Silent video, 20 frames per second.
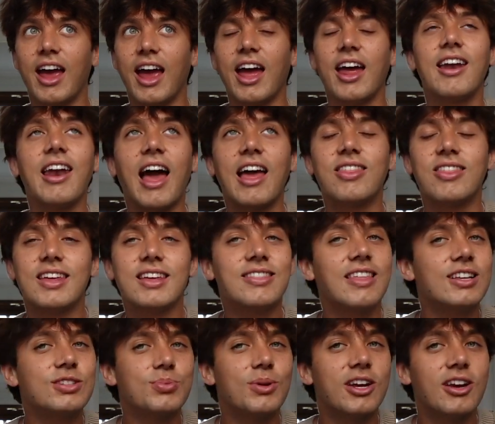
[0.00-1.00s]
And I think
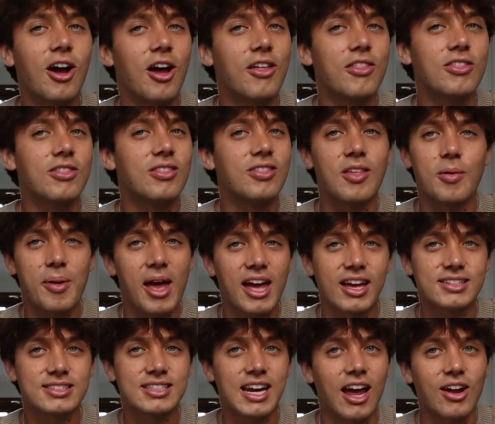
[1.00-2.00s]
that's when I got the best.